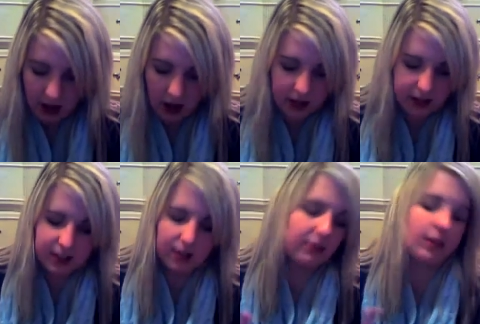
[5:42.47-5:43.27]
tons
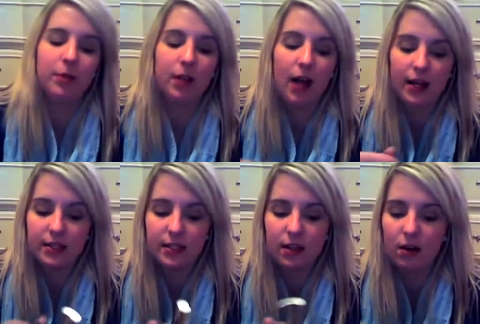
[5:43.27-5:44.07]
of lip gloss.
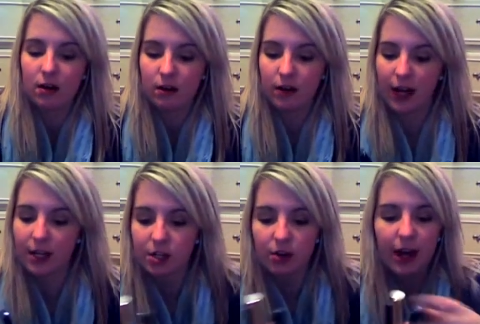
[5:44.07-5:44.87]
Oh
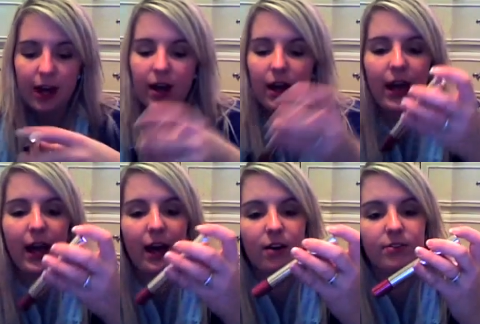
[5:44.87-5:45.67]
gosh, okay. I
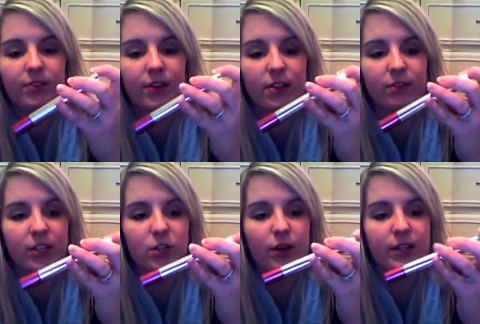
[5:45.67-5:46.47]
have the
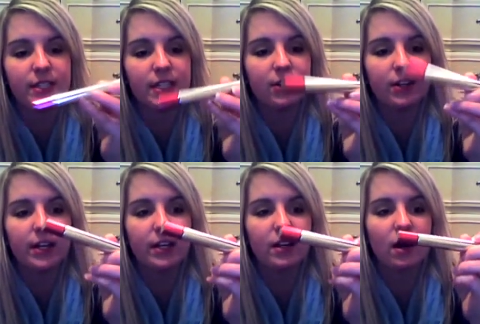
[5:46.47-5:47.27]
Victoria's
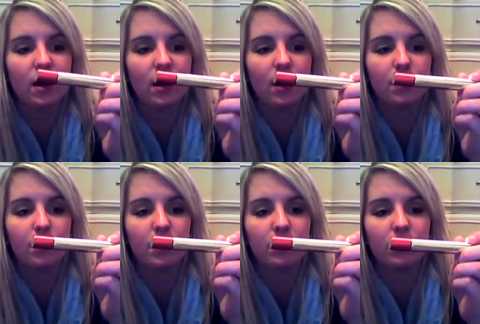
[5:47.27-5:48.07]
Secret
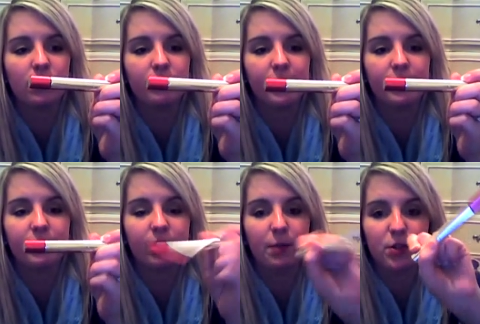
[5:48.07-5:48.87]
um, Very
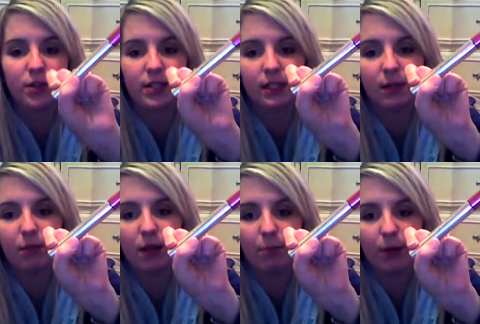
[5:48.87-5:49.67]
Voluptuous Lip
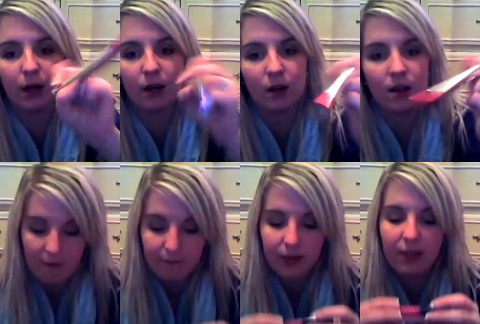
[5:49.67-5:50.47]
Plumper.
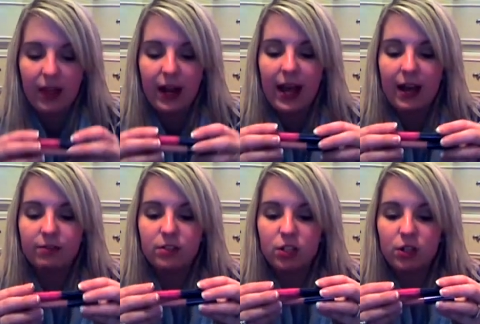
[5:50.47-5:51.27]
And then I
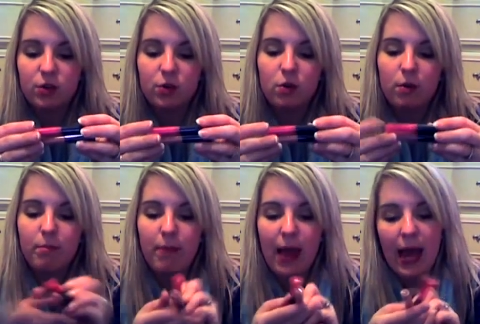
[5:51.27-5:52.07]
have two
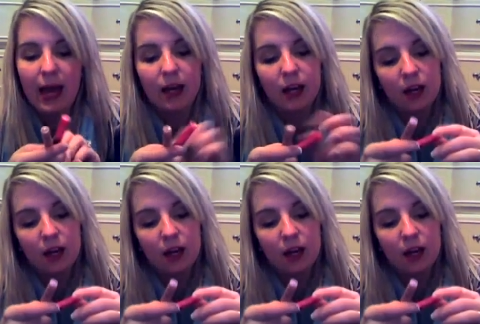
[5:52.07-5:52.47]
MAC,